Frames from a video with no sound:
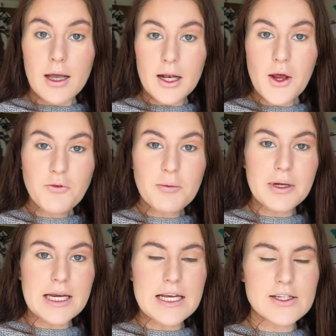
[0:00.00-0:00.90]
Hello
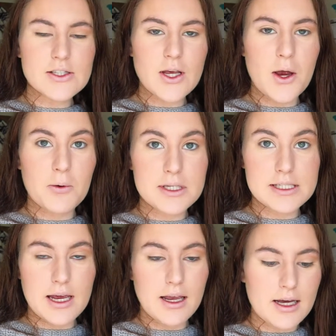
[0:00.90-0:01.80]
everybody. So
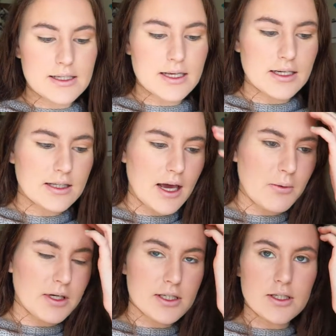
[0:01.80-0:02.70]
today I decided that I
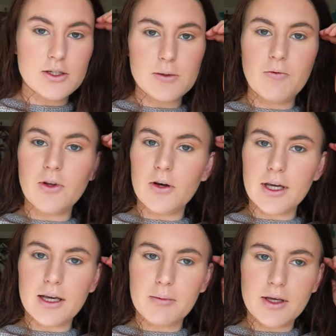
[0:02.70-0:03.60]
wanted to do some
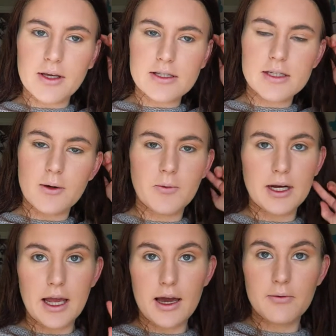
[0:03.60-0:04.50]
vlogging because I don't
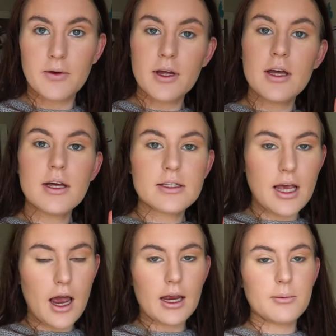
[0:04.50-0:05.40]
really have
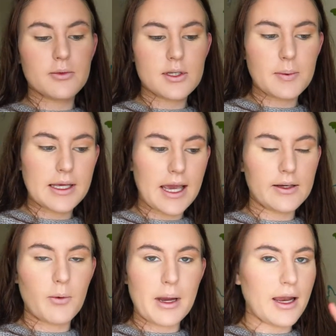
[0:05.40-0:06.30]
time to be
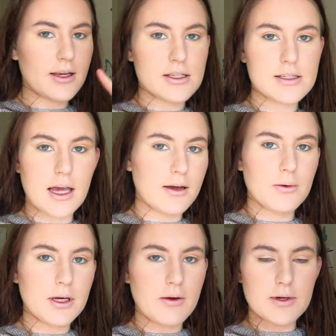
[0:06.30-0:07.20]
getting all my lights
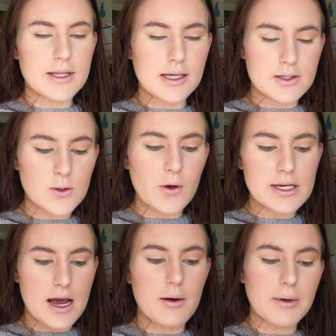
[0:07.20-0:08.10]
down and everything and
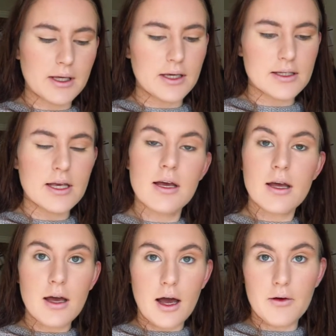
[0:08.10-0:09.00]
sorted out because
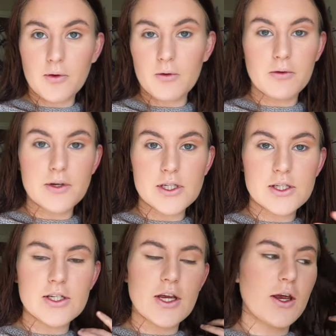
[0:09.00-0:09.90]
I've got
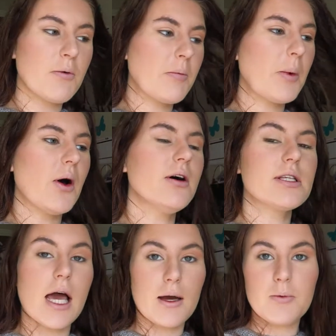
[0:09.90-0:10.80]
revision to do.
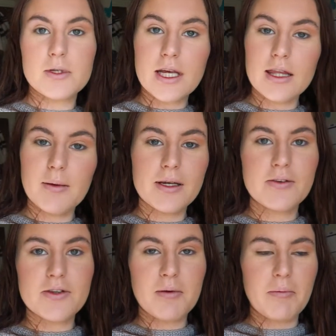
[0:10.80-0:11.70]
But I was in the middle
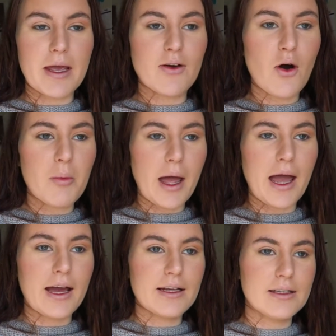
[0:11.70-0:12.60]
of doing my makeup
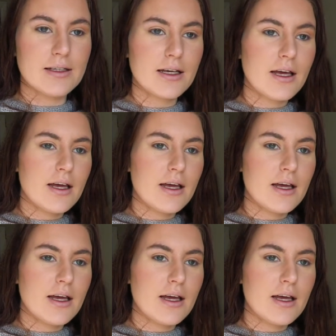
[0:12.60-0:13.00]
and